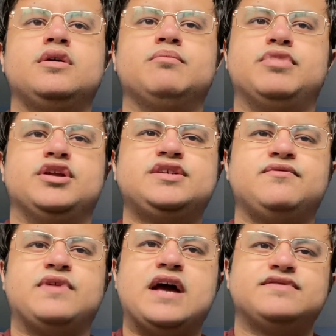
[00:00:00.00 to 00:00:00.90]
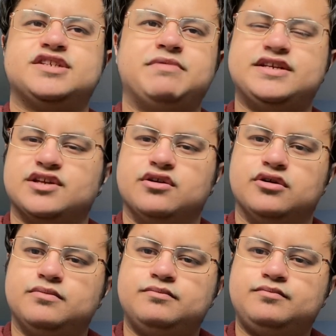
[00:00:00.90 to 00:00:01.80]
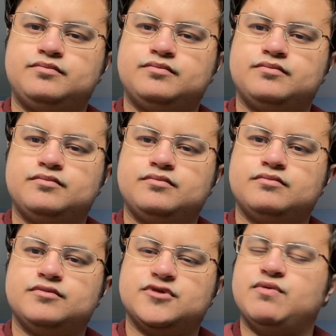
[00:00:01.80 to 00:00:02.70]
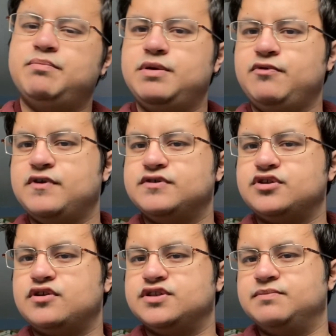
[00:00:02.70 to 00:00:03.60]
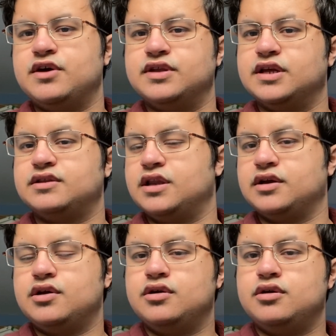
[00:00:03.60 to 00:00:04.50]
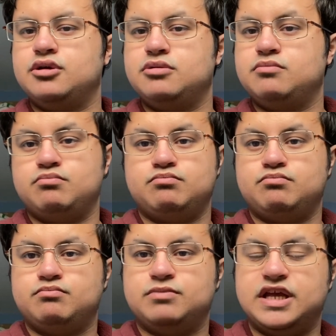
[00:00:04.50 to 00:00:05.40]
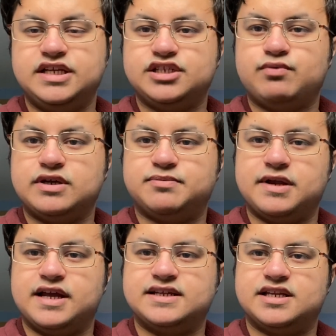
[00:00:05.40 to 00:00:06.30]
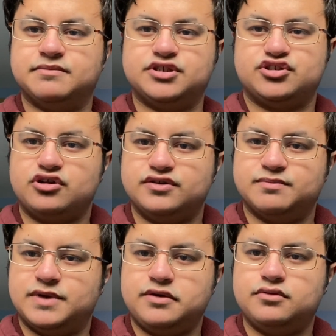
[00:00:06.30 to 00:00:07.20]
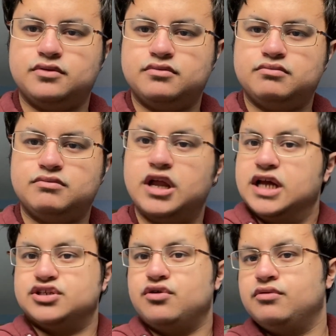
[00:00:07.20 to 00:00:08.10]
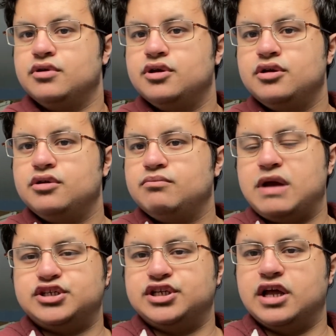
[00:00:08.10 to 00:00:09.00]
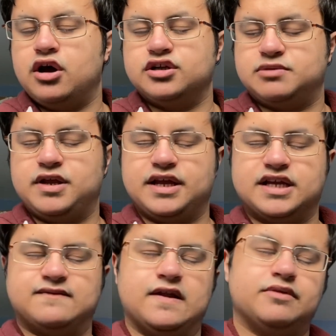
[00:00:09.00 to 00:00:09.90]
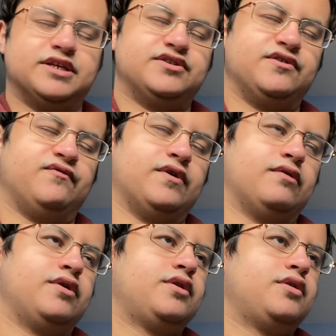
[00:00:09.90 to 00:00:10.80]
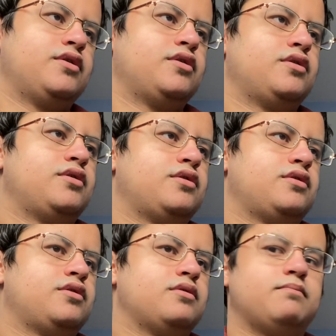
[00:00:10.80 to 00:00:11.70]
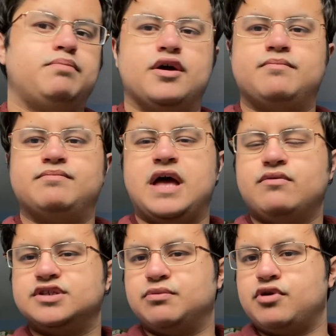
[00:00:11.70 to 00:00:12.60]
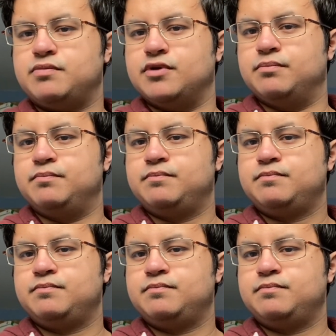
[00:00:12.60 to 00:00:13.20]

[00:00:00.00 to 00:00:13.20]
But he doesn't have space a lot. So when people fail to close him down, they, like, the easiest way to play against him is just close him down. Like, it's not actually that hard to play against Vladimir Soufal. But that was the problem.